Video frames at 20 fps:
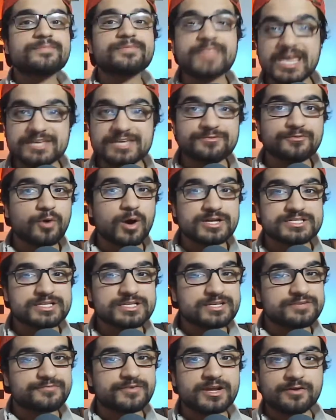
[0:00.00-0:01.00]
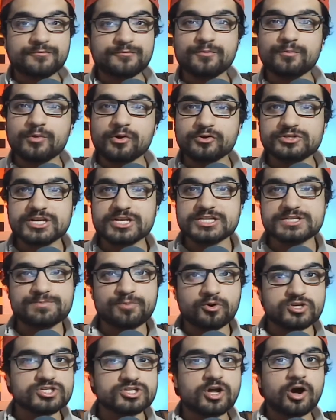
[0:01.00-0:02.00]
thanks for watching this video from Real Take
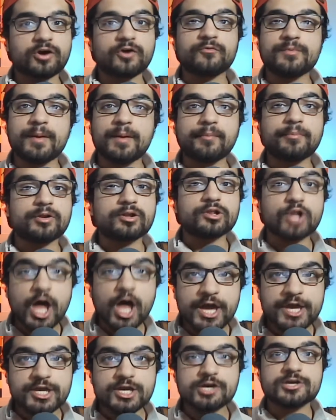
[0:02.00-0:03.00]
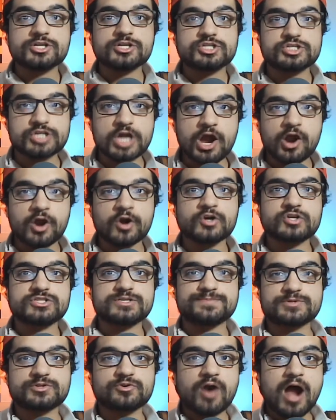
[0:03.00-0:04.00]
Sports Talk. Remember to like, share,
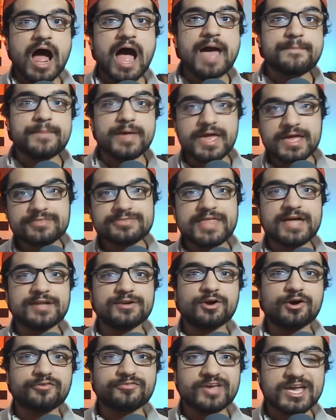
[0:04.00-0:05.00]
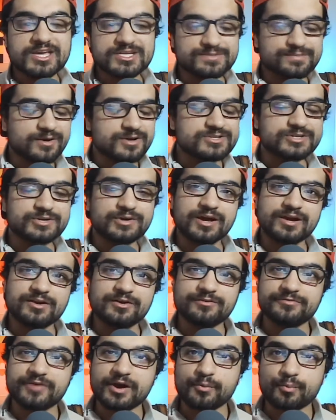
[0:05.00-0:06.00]
subscribe, hit that notification bell so you get
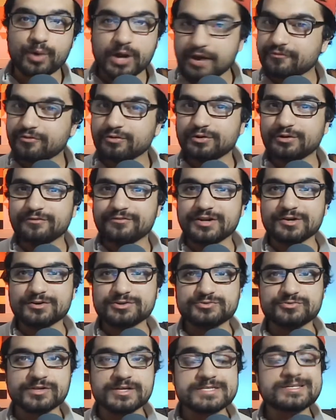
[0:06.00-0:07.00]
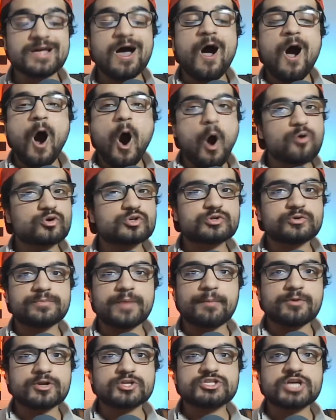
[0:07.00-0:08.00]
notified whenever a new video is released. Also,
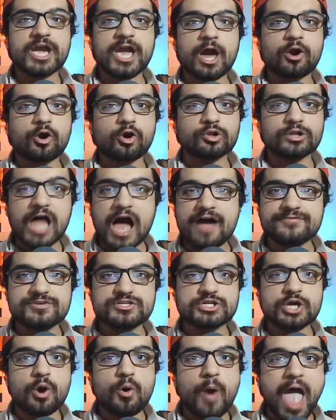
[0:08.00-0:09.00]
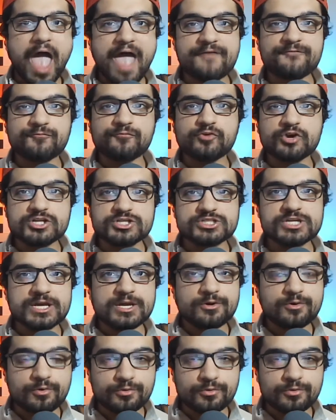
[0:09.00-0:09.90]
remember to check out our live show every single